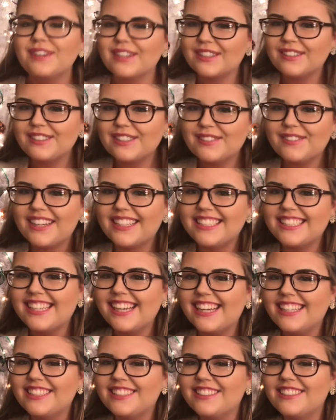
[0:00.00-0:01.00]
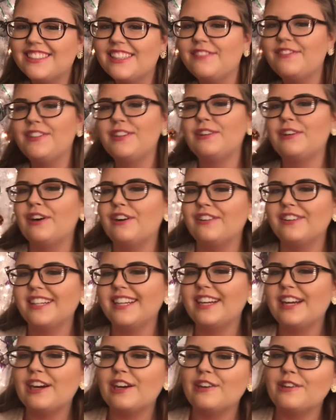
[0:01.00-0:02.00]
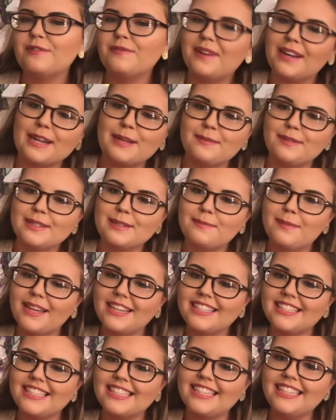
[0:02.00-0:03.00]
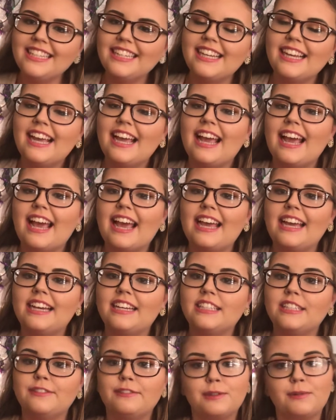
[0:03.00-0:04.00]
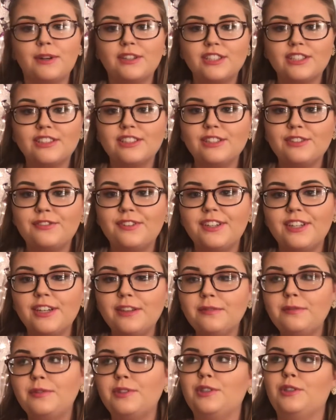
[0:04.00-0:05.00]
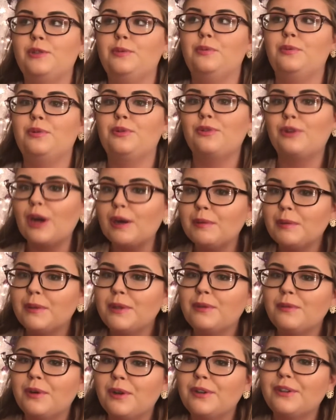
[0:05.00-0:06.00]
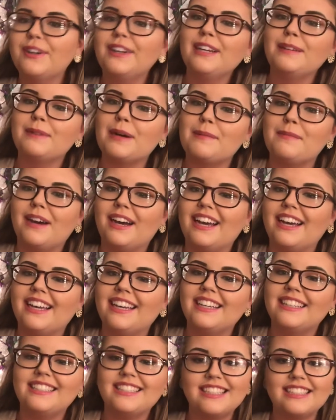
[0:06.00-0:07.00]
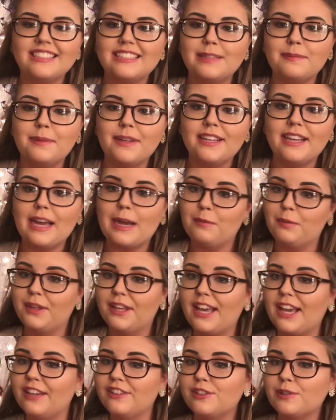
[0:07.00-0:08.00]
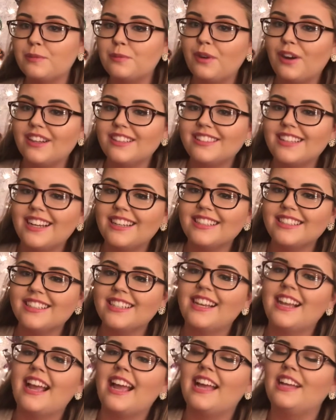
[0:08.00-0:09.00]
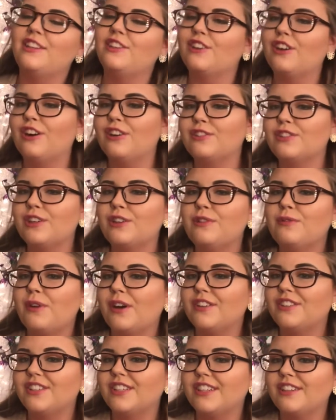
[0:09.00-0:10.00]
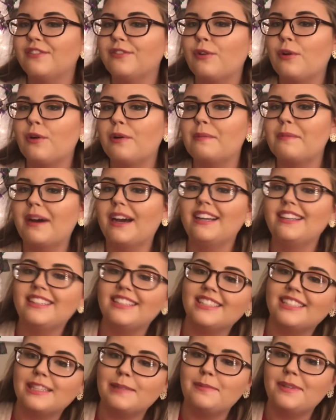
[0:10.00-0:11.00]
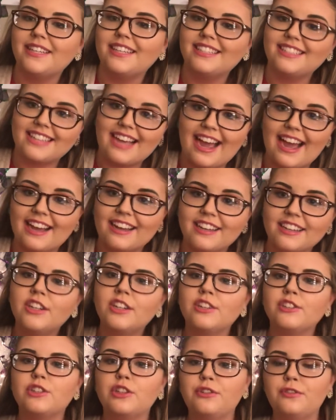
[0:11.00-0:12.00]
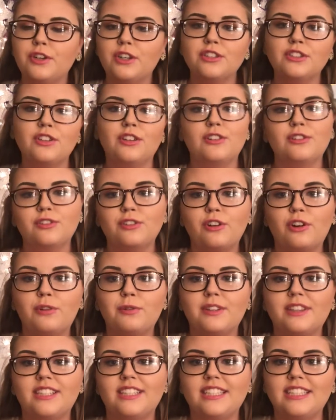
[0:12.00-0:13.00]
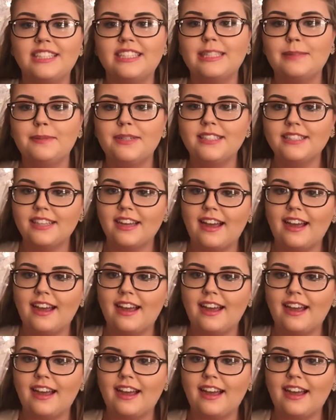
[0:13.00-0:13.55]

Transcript: welcome to my channel. If you don't already know, my name is Mazi, and if you're watching this video, you're probably wondering about my DCP application process, and you're also watching for my DCP tag. So first I'll start with the DCP